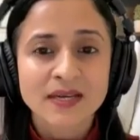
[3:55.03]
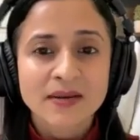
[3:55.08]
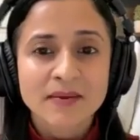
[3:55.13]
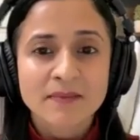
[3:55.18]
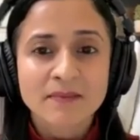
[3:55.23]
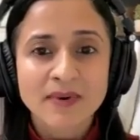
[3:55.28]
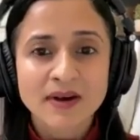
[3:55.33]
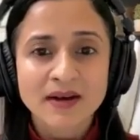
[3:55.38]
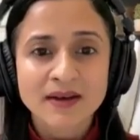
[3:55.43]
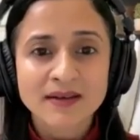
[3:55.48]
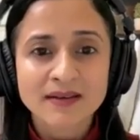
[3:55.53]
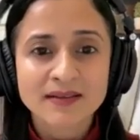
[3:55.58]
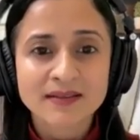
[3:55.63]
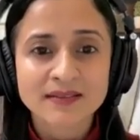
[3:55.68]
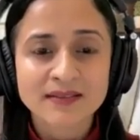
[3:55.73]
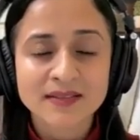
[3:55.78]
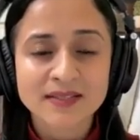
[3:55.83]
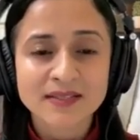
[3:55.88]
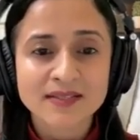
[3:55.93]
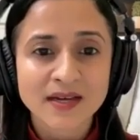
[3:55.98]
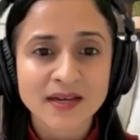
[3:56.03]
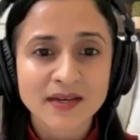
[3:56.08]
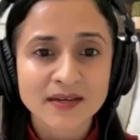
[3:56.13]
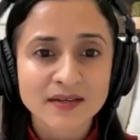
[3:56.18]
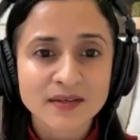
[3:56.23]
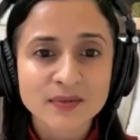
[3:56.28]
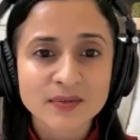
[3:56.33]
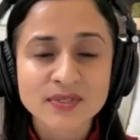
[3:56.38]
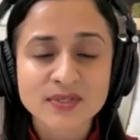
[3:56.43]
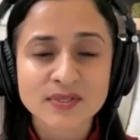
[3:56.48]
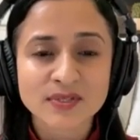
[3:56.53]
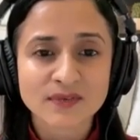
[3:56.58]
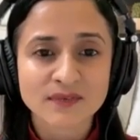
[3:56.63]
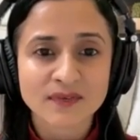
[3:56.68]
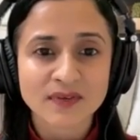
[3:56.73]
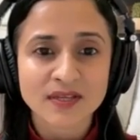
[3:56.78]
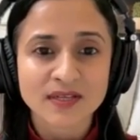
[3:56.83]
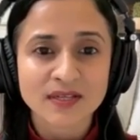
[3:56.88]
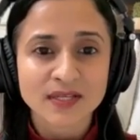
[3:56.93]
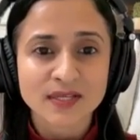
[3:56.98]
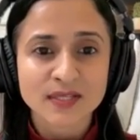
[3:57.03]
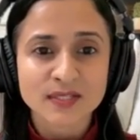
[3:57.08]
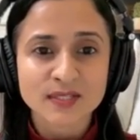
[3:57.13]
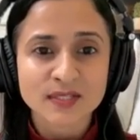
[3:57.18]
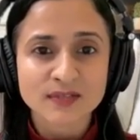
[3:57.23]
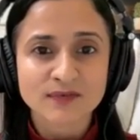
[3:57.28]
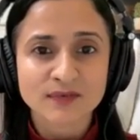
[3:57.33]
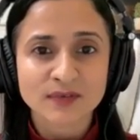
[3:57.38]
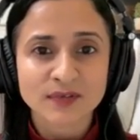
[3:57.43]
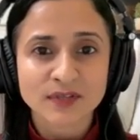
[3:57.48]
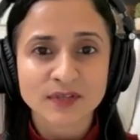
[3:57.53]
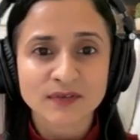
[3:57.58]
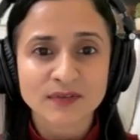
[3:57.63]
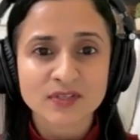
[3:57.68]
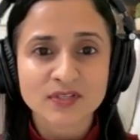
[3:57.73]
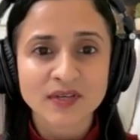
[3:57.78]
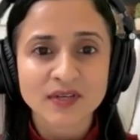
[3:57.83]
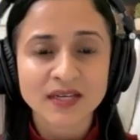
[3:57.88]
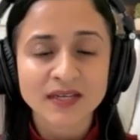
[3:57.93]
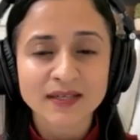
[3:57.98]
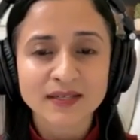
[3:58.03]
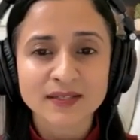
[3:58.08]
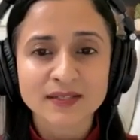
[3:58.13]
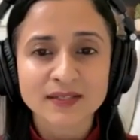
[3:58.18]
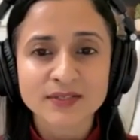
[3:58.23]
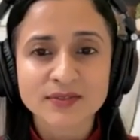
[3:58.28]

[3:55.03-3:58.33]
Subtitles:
by the diagnosis of ADHD for your child,